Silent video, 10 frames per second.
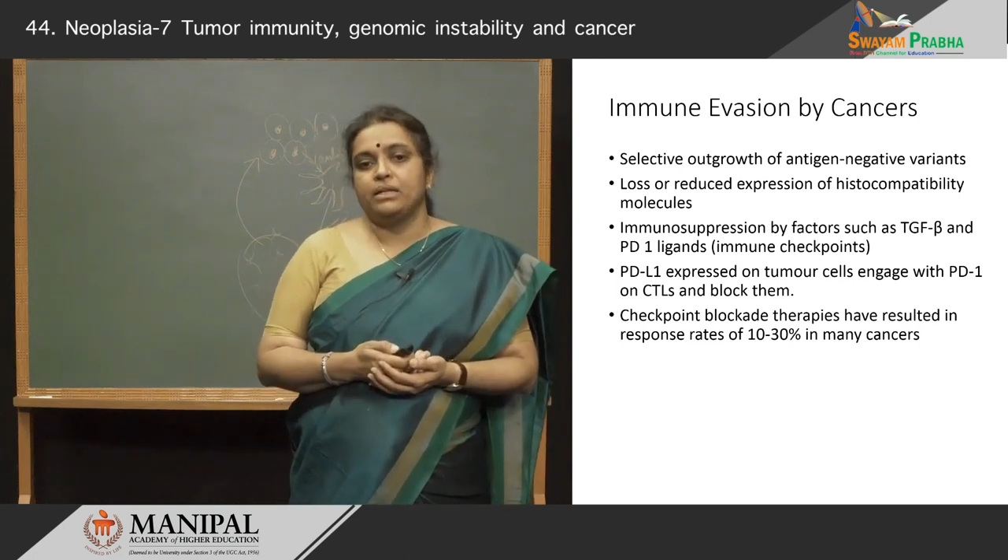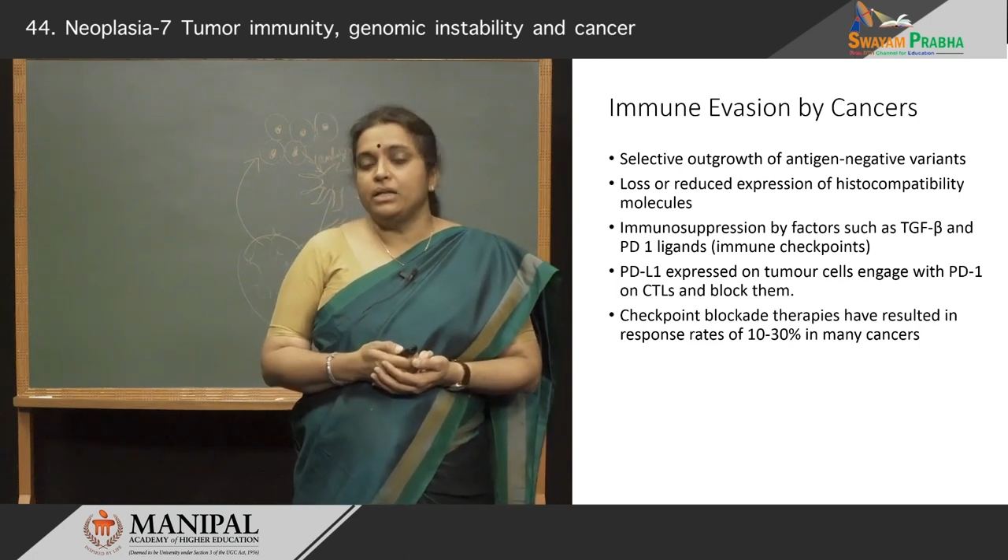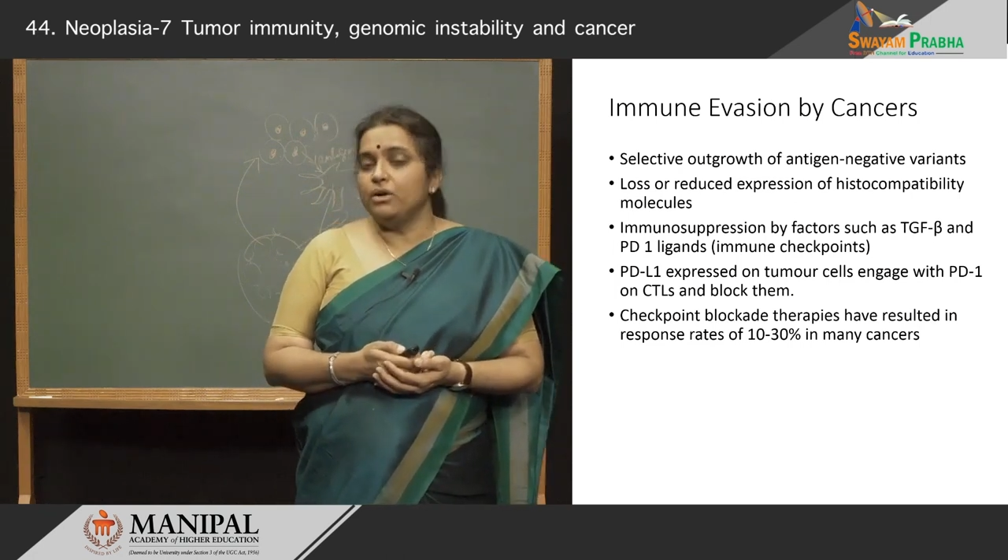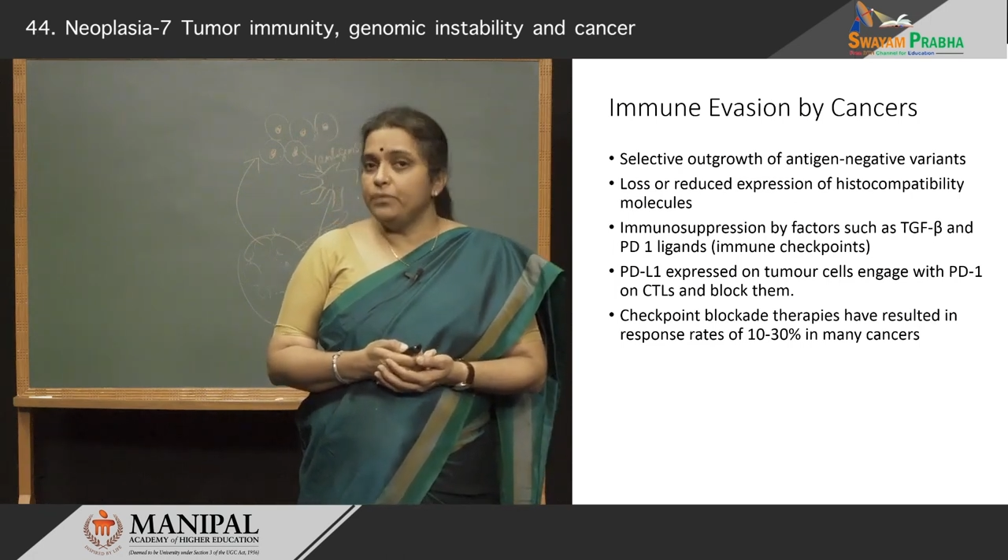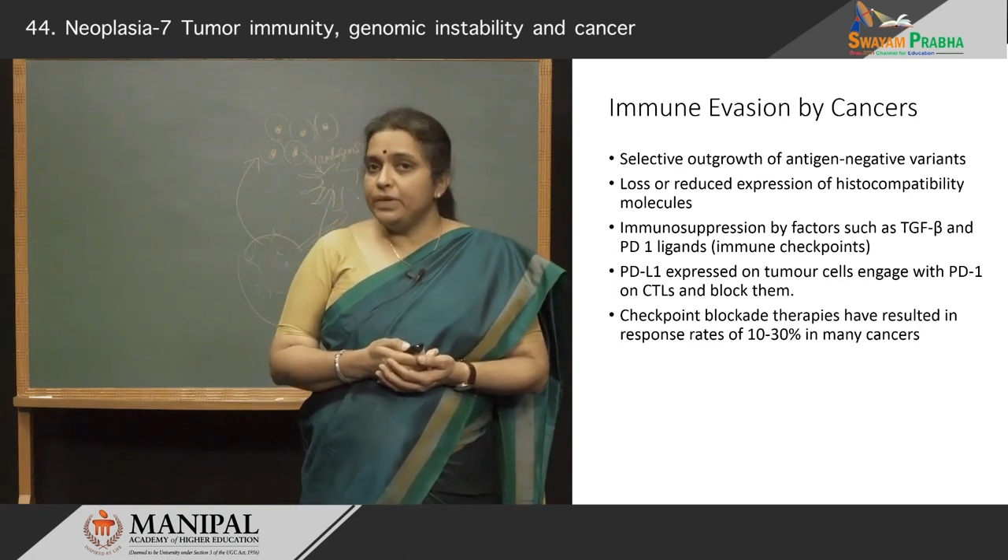
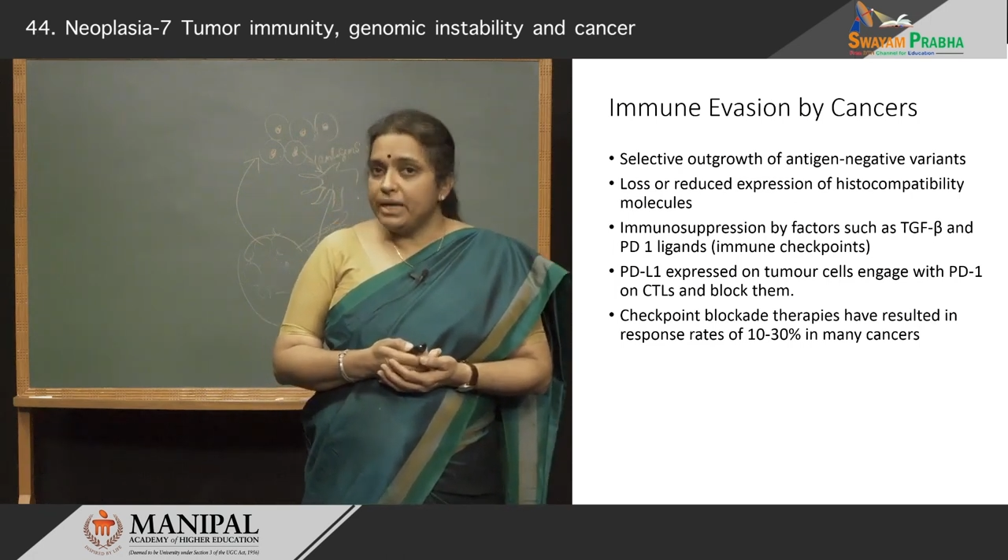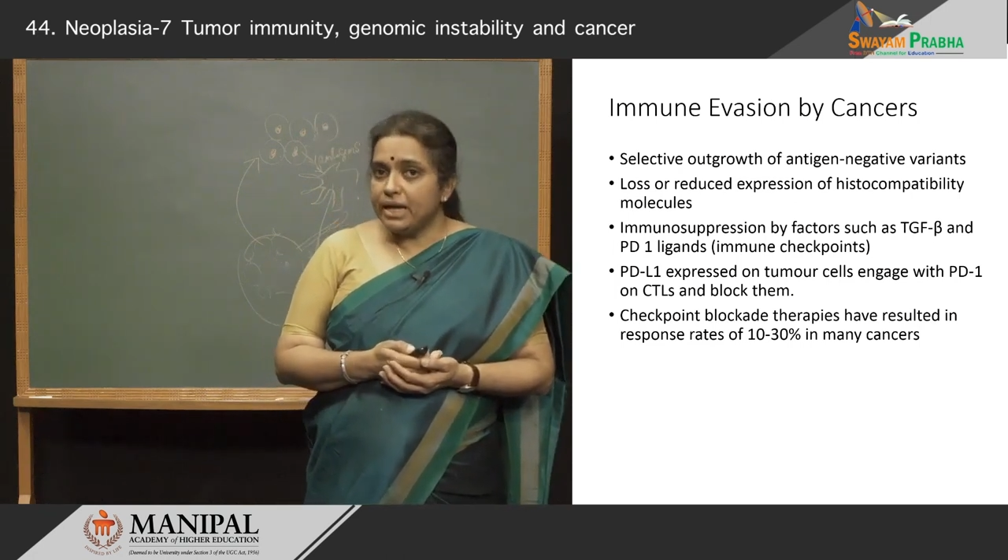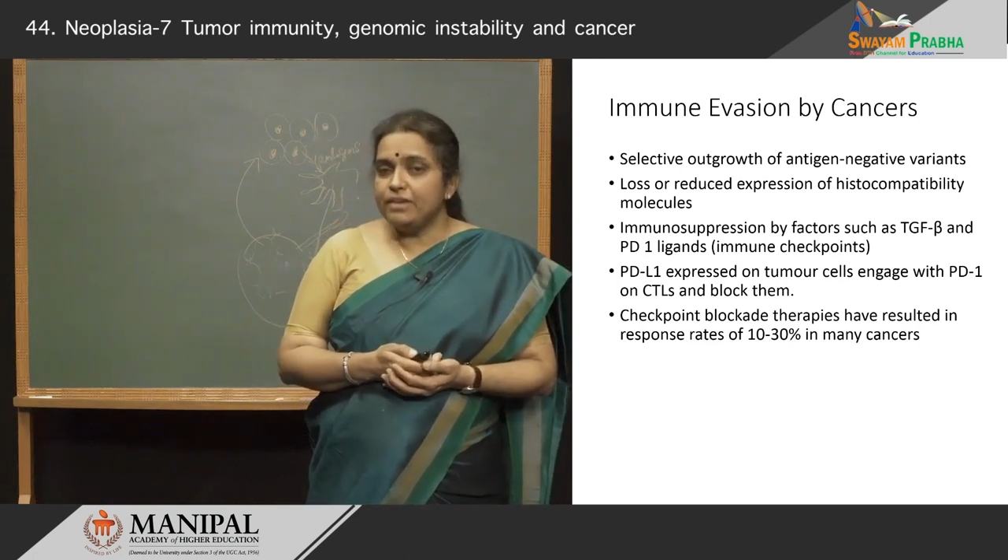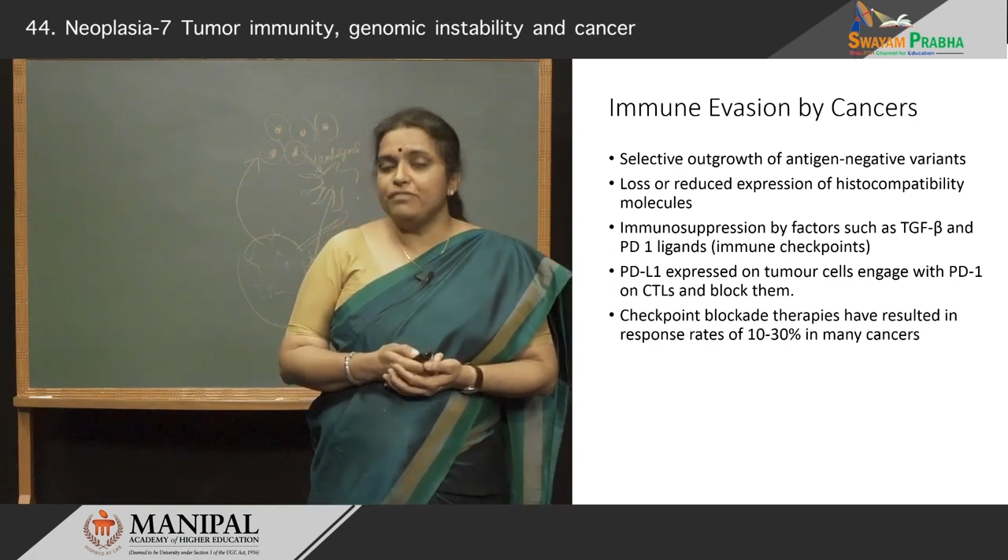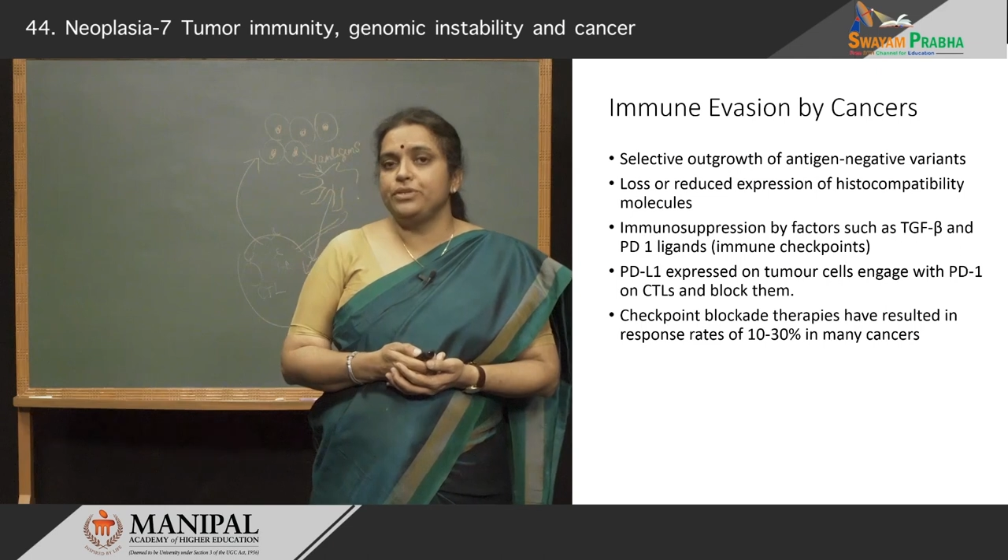Now, we
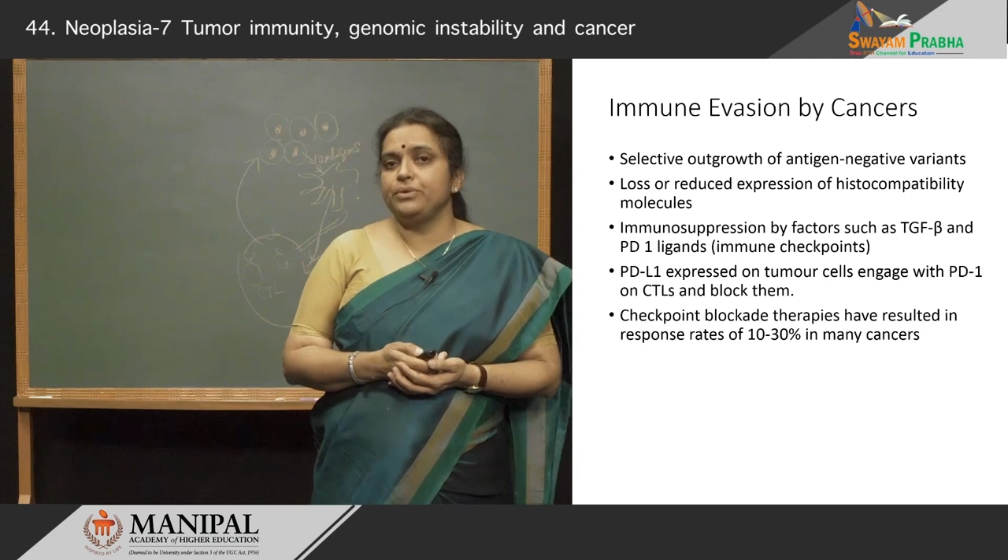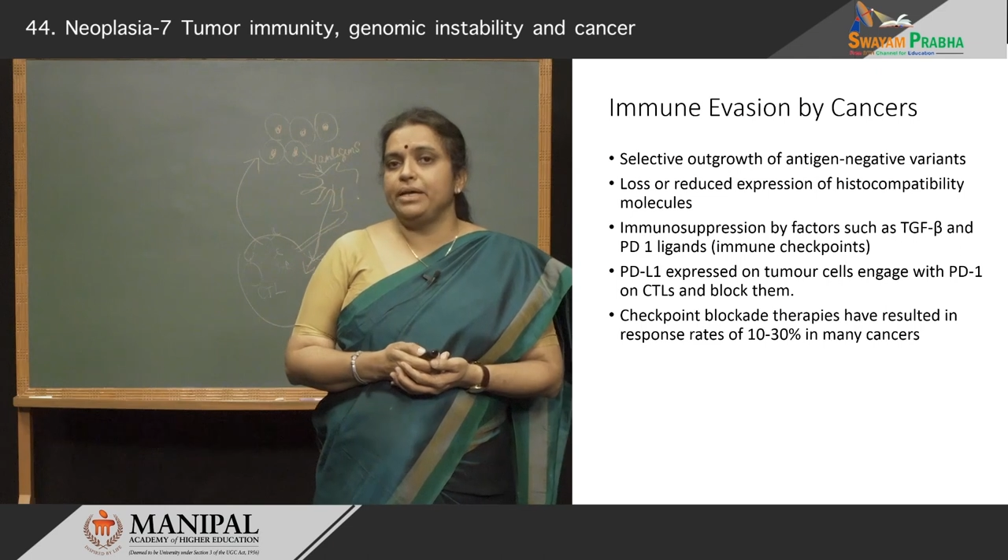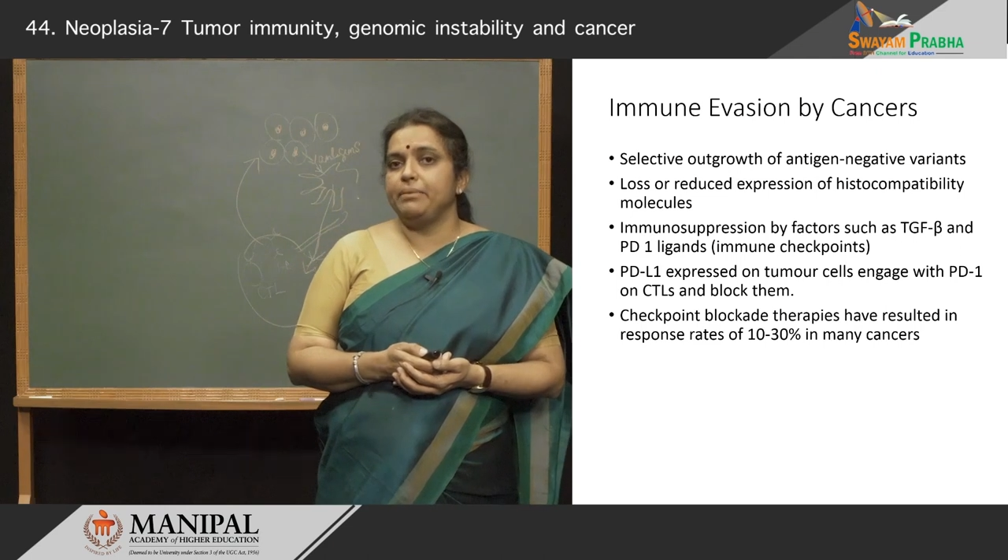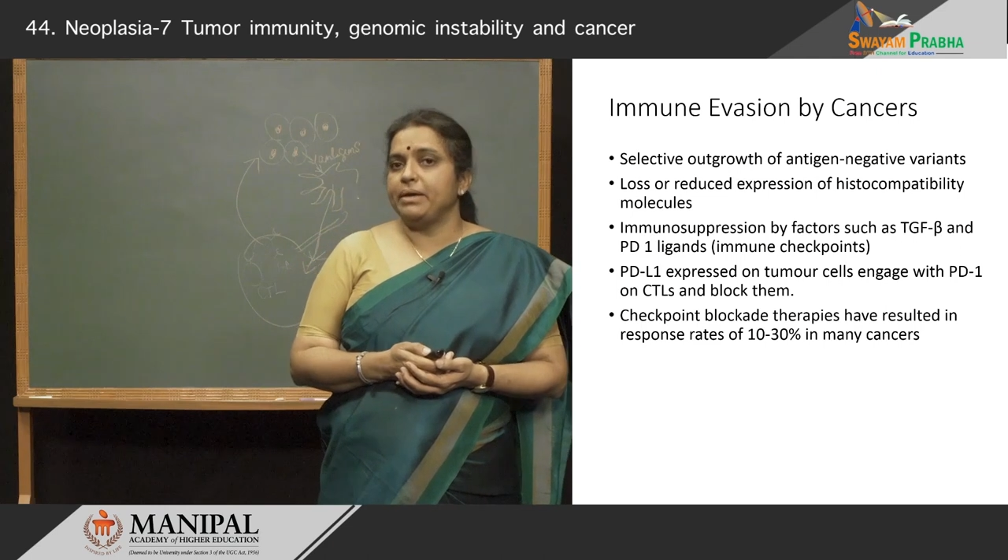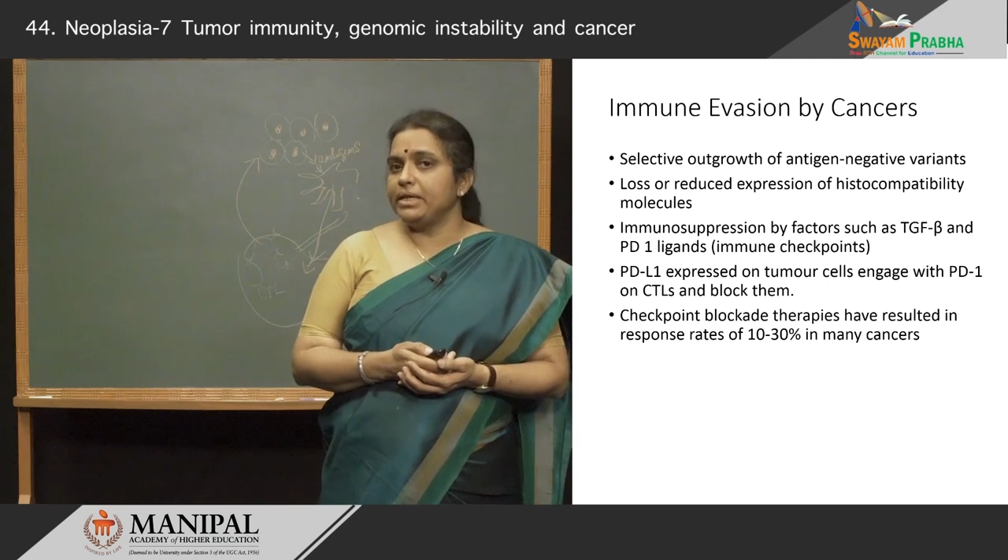have
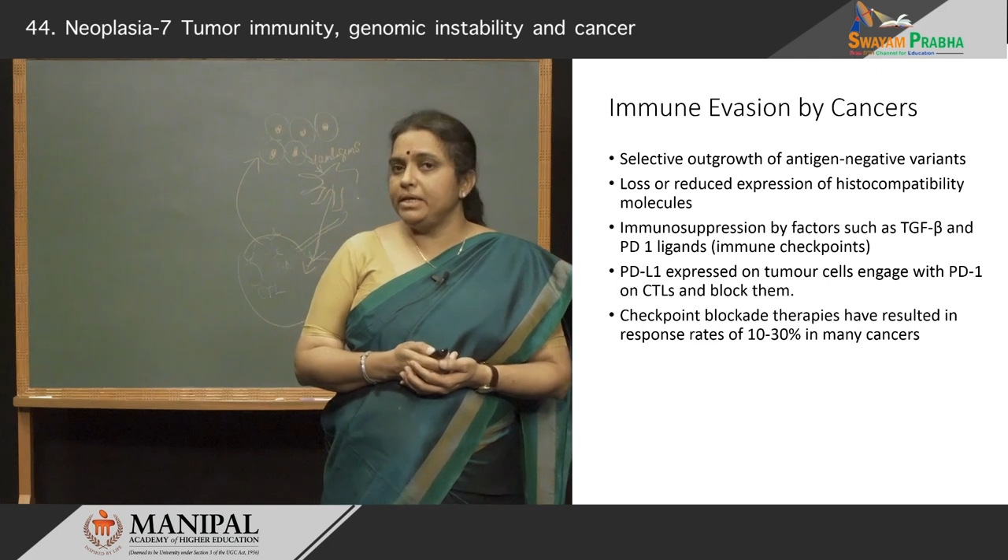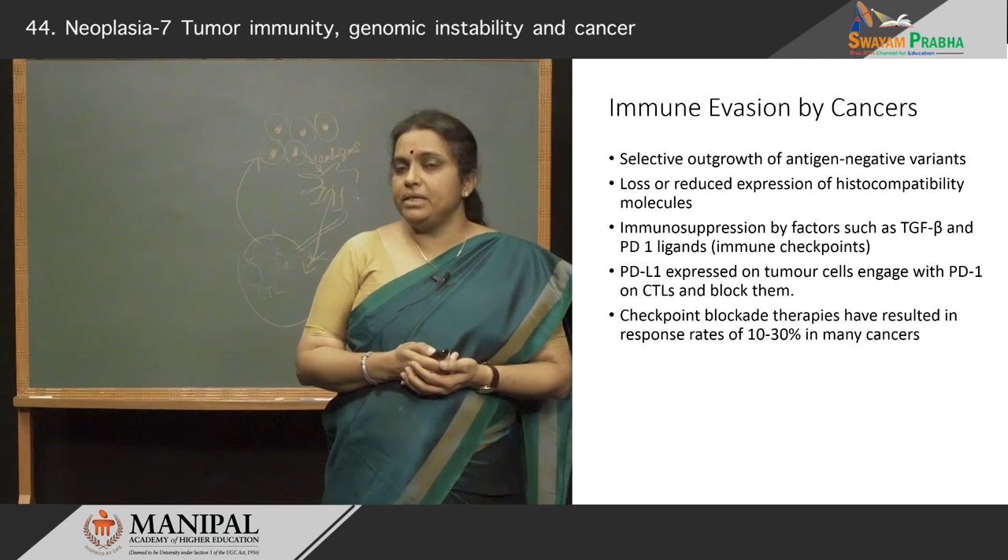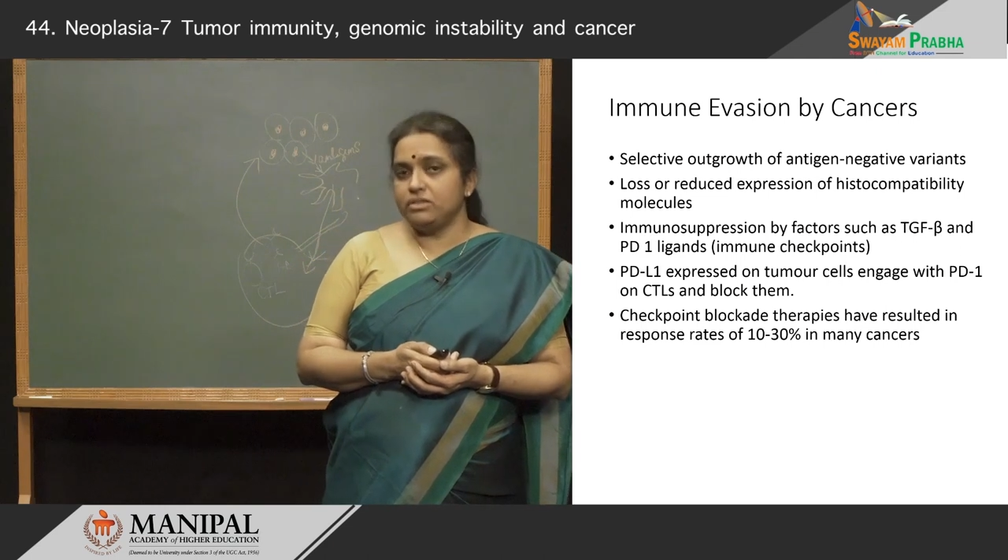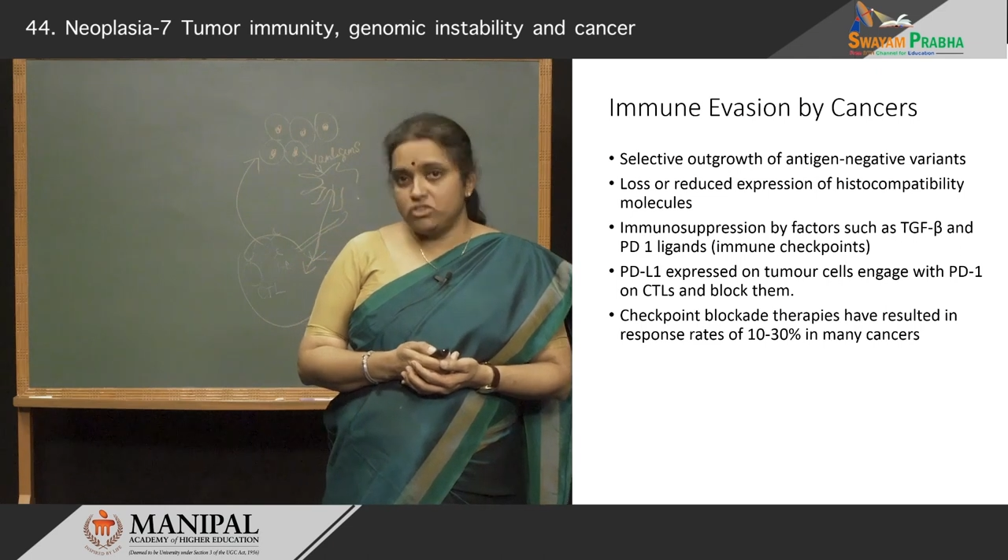today many